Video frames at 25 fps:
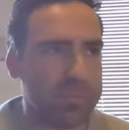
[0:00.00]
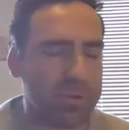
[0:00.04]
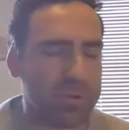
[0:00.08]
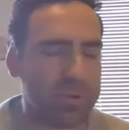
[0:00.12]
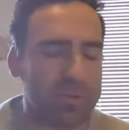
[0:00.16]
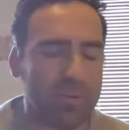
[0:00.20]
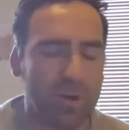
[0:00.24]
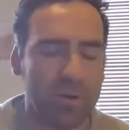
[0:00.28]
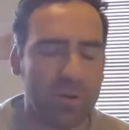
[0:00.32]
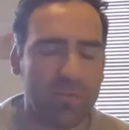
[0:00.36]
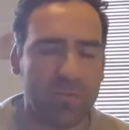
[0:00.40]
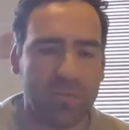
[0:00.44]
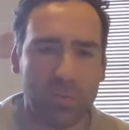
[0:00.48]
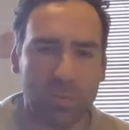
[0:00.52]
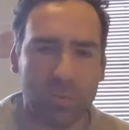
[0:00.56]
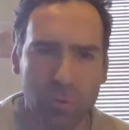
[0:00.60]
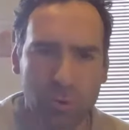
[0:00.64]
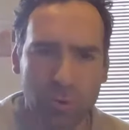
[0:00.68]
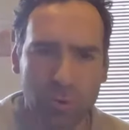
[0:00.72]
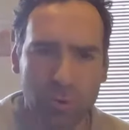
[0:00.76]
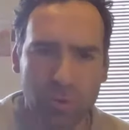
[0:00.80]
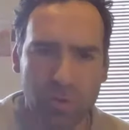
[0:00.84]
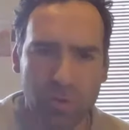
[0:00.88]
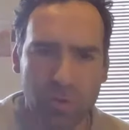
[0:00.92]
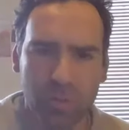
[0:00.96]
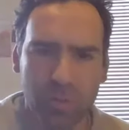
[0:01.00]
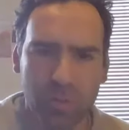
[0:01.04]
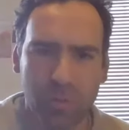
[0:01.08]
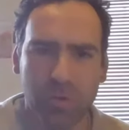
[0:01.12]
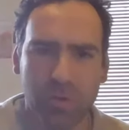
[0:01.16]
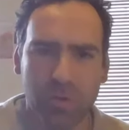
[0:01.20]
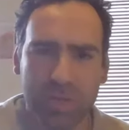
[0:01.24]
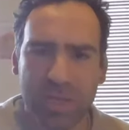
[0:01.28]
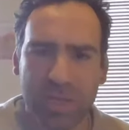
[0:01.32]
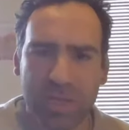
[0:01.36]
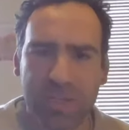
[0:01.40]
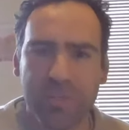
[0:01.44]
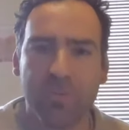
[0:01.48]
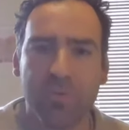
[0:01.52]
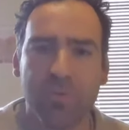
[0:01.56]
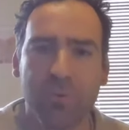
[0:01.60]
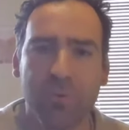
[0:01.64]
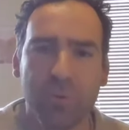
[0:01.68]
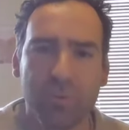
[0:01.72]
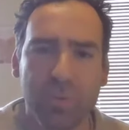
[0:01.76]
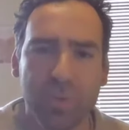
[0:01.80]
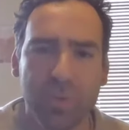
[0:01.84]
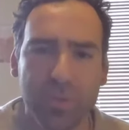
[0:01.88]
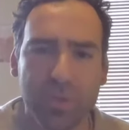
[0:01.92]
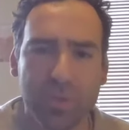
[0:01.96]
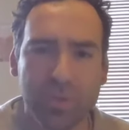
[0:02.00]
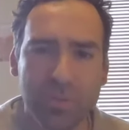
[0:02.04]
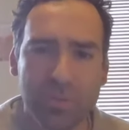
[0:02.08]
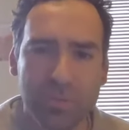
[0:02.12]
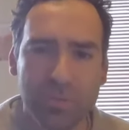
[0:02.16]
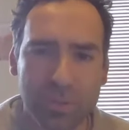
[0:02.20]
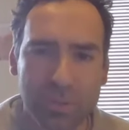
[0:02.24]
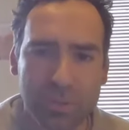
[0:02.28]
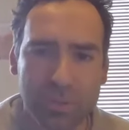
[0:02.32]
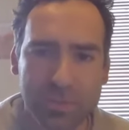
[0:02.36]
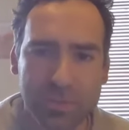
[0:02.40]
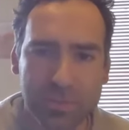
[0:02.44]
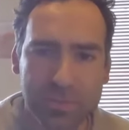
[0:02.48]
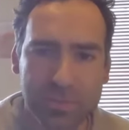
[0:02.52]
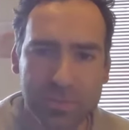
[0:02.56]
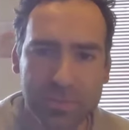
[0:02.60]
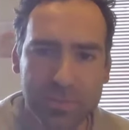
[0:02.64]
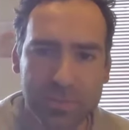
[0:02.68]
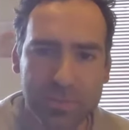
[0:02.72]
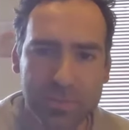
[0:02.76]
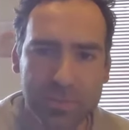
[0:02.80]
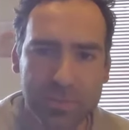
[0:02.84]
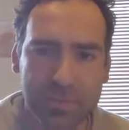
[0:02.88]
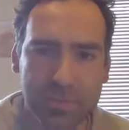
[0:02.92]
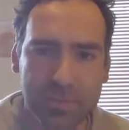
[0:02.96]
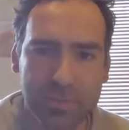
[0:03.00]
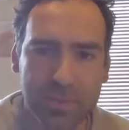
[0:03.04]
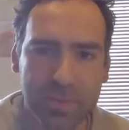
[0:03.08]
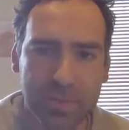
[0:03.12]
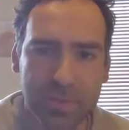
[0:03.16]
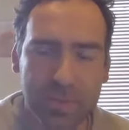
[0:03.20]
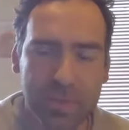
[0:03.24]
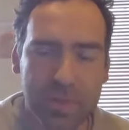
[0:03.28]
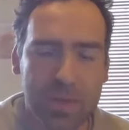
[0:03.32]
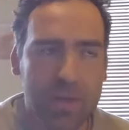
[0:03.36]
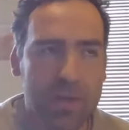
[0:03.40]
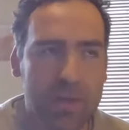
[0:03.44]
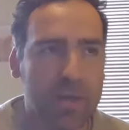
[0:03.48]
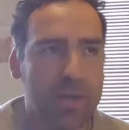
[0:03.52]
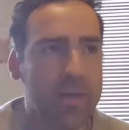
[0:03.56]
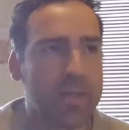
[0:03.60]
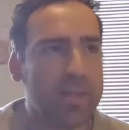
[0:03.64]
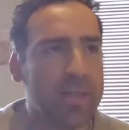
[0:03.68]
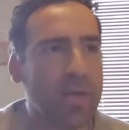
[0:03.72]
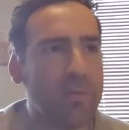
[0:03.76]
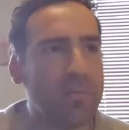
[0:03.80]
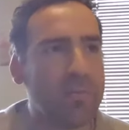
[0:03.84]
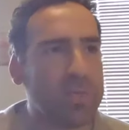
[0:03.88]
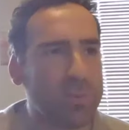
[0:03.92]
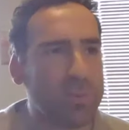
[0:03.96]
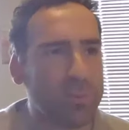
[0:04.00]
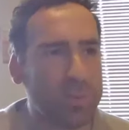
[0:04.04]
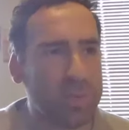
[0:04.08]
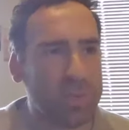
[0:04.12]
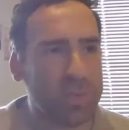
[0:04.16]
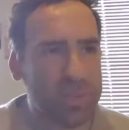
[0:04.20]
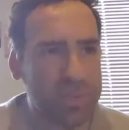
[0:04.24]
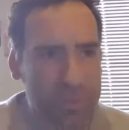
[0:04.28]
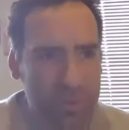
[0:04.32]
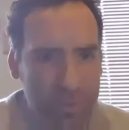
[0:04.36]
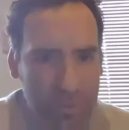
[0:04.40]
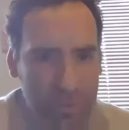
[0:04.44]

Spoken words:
provide for workers who were engaged in urban industries. They were doing this